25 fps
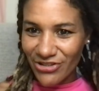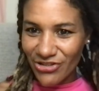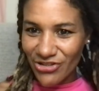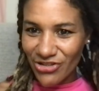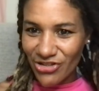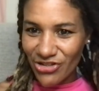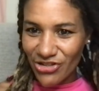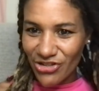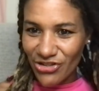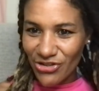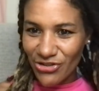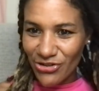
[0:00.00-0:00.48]

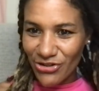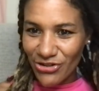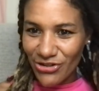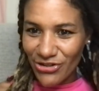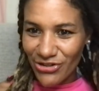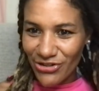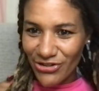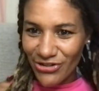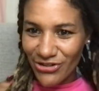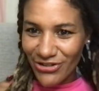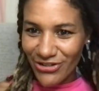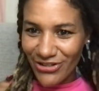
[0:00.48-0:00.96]

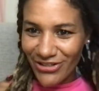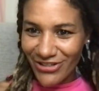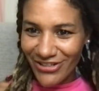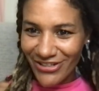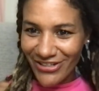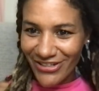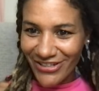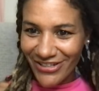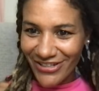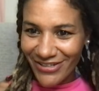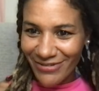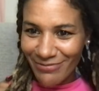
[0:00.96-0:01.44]
G,
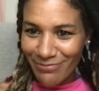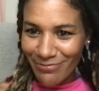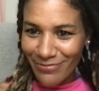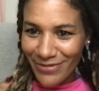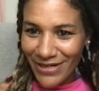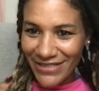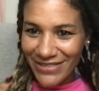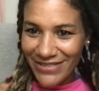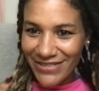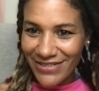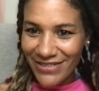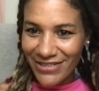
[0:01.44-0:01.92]

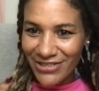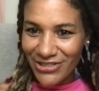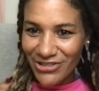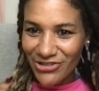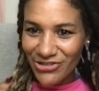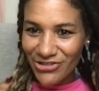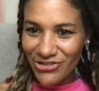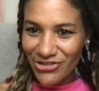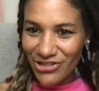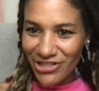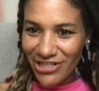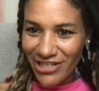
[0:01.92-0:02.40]
Mata,
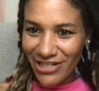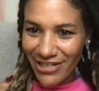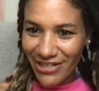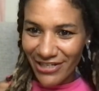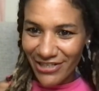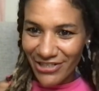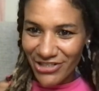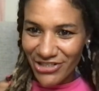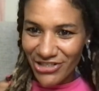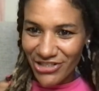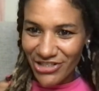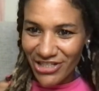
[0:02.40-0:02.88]

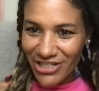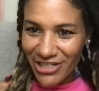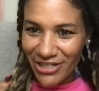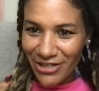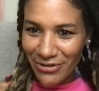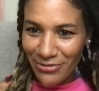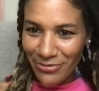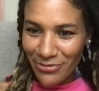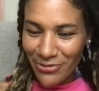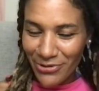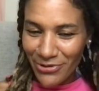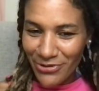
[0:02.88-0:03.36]

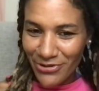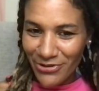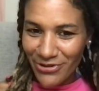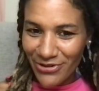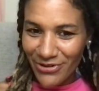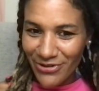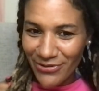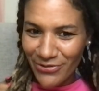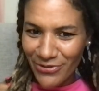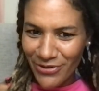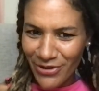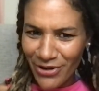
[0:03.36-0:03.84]
Guillermo.
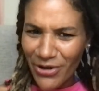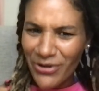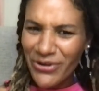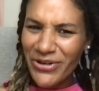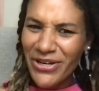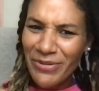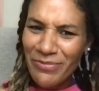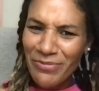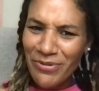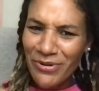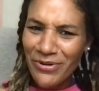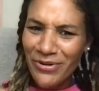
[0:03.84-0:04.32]
How
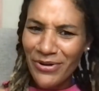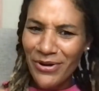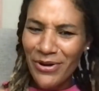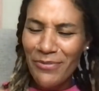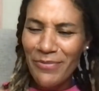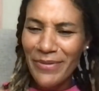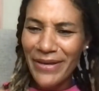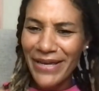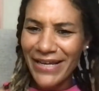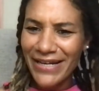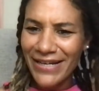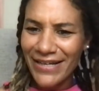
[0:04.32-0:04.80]
do I pronounce?
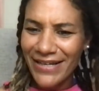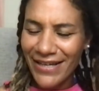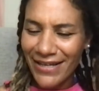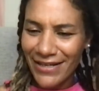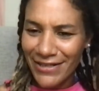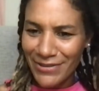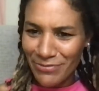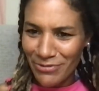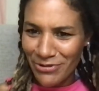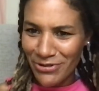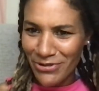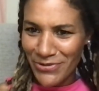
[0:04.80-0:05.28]
Oh man, I
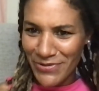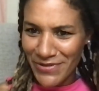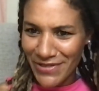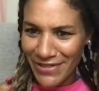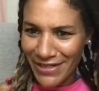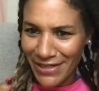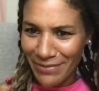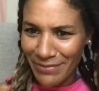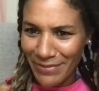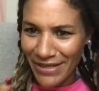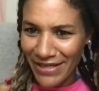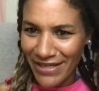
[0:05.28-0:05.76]
can't pronounce the
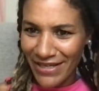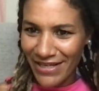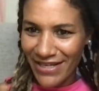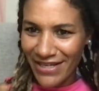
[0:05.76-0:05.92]
name.